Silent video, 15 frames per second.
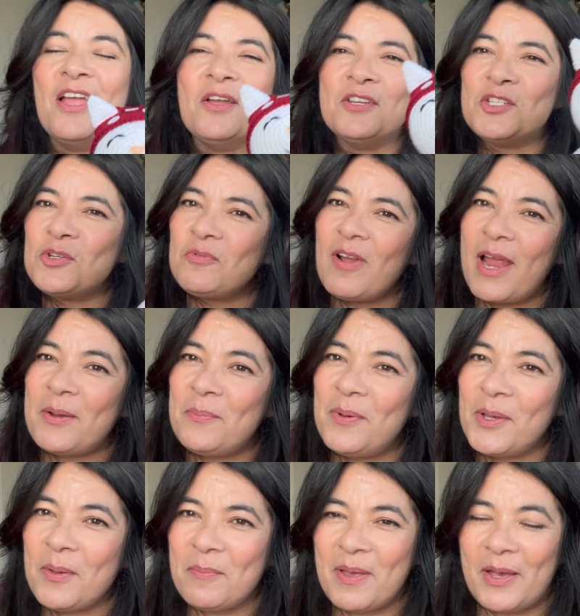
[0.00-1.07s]
Should write a
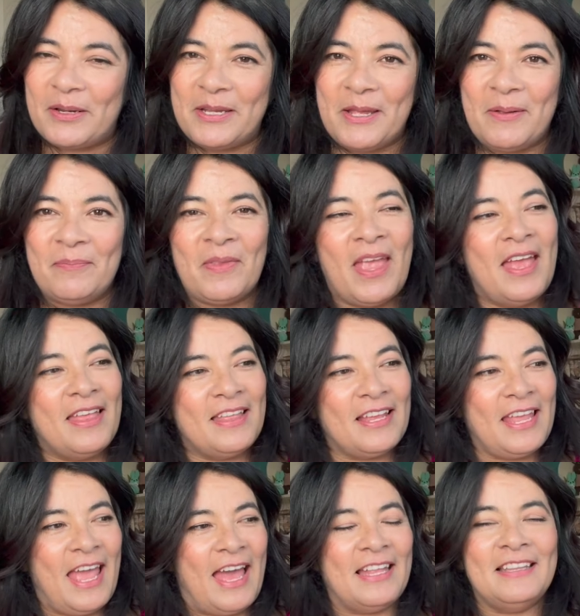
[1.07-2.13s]
book about him. The
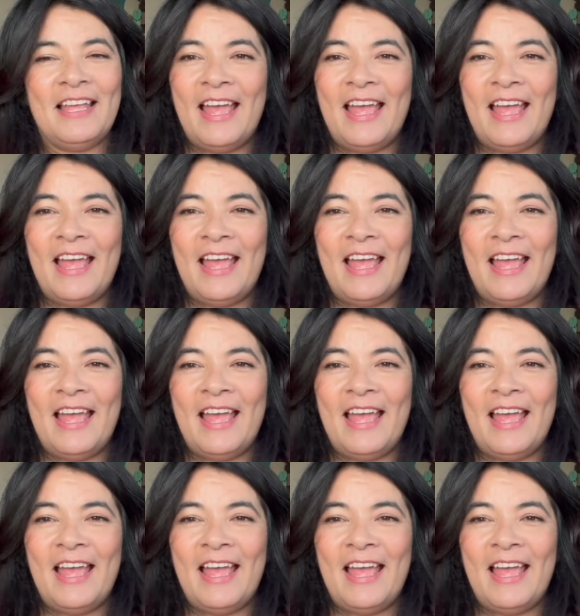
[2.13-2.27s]
Cat in the